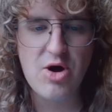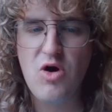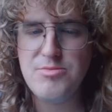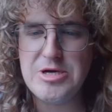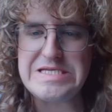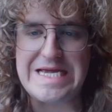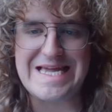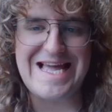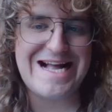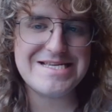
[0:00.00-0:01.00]
Almost like a
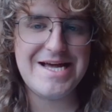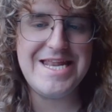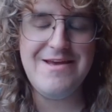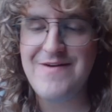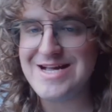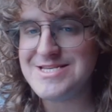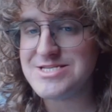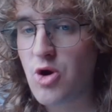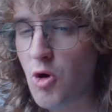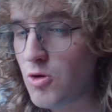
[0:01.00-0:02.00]
Catalan. In fact, it's
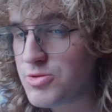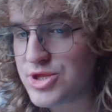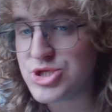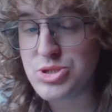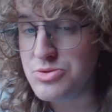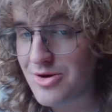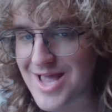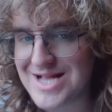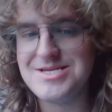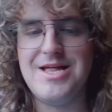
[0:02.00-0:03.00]
called the
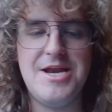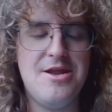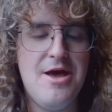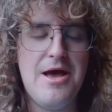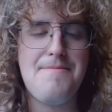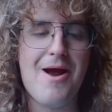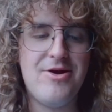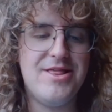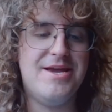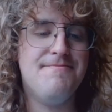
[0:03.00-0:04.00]
pseudo-Catalan,
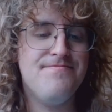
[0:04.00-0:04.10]
apparently.